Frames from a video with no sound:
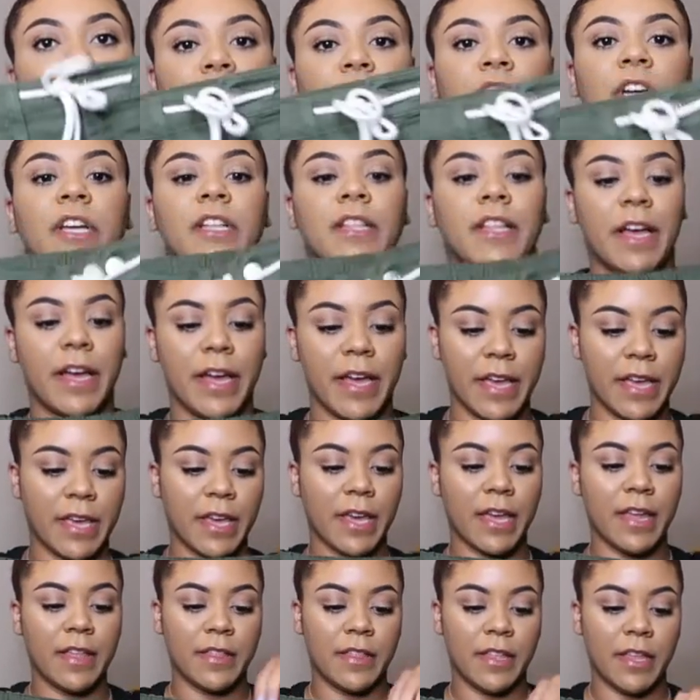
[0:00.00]
which I like,
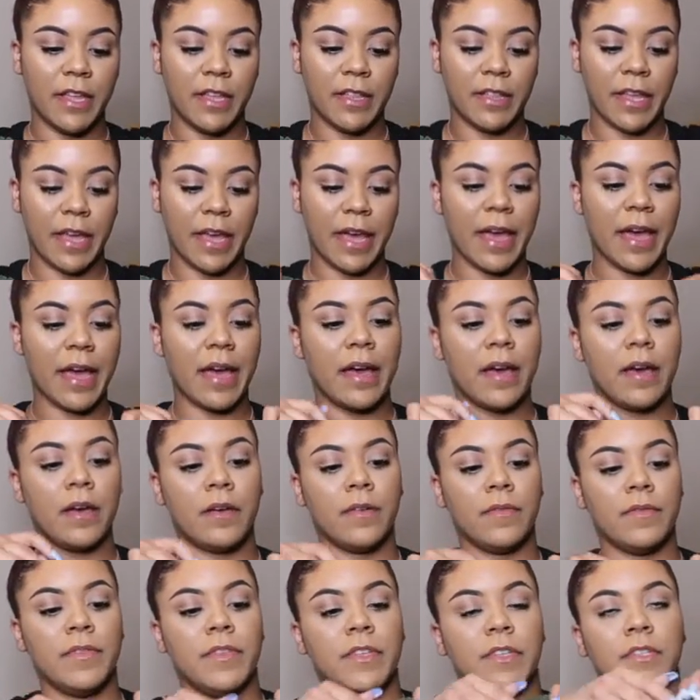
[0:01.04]
and then they
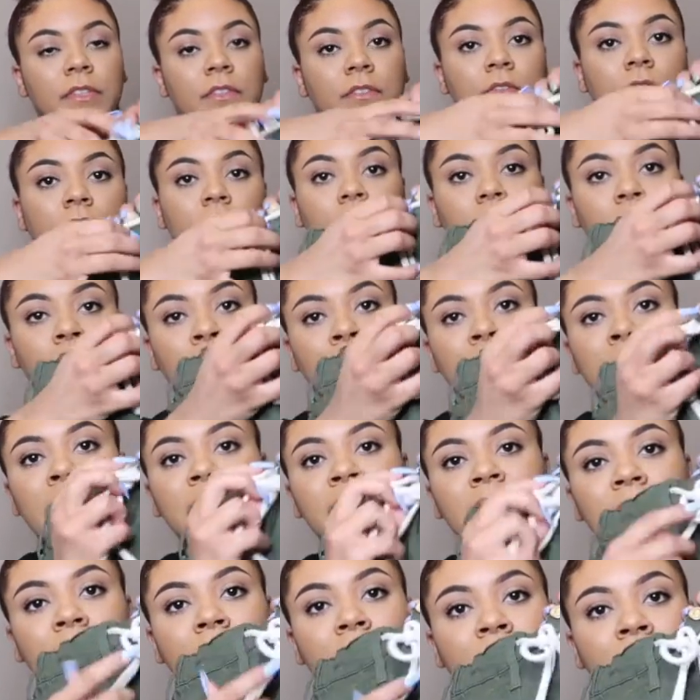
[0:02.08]
have this little like
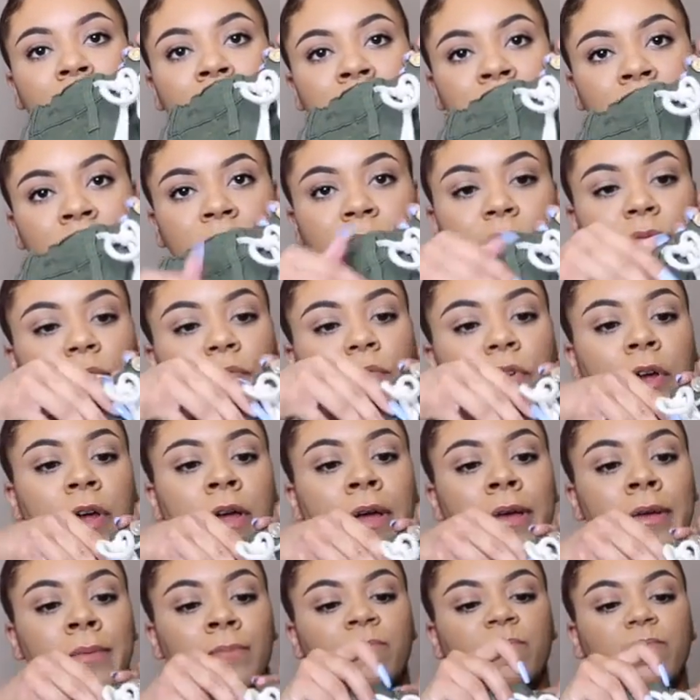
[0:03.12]
tie in the
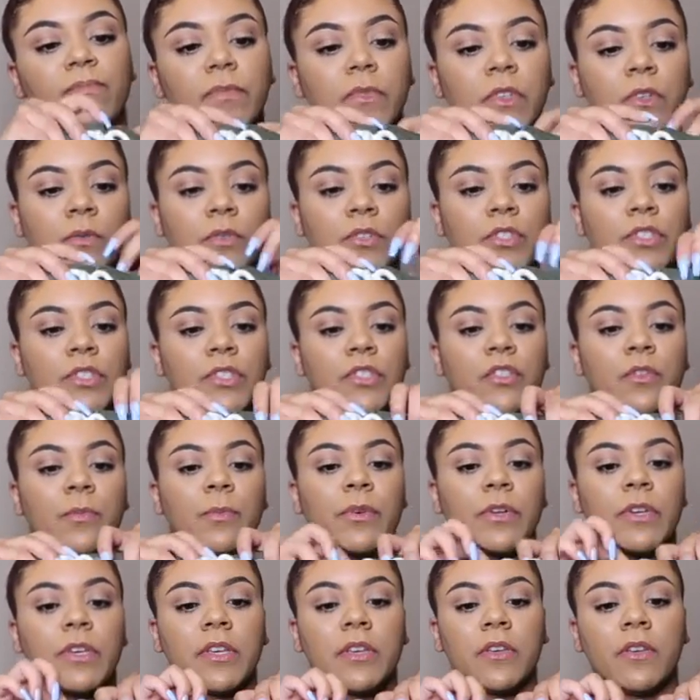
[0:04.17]
front, which is
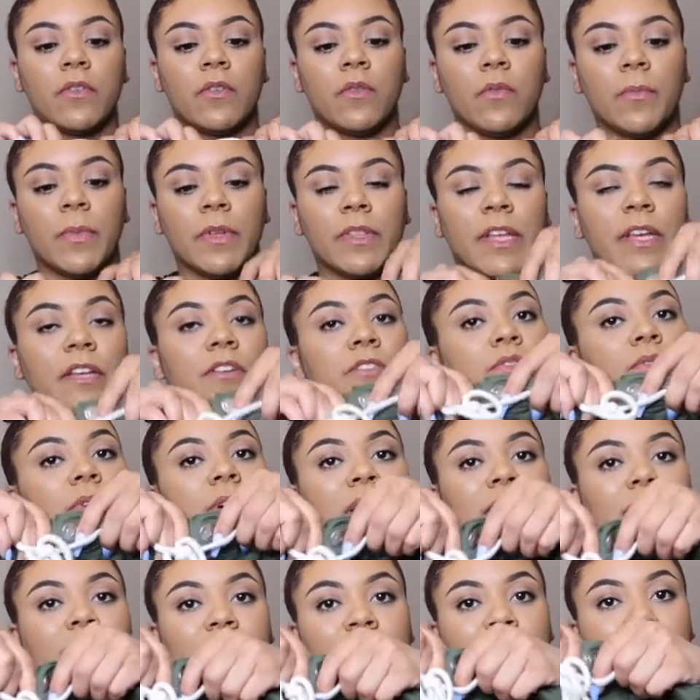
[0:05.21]
super cute, but they do
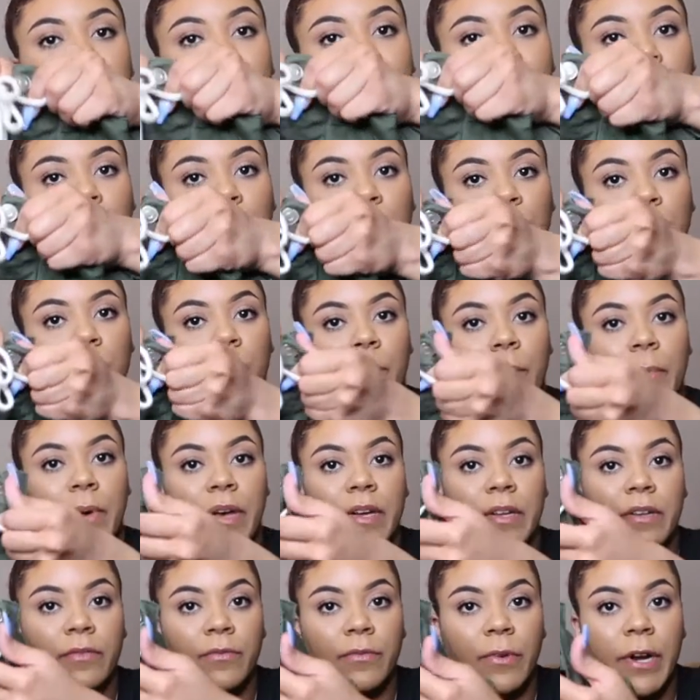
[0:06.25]
have like an actual
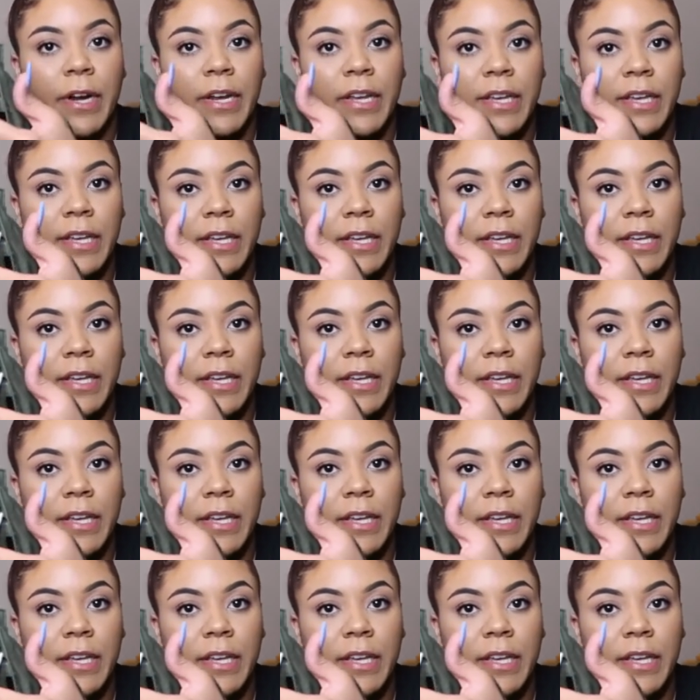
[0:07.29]
button right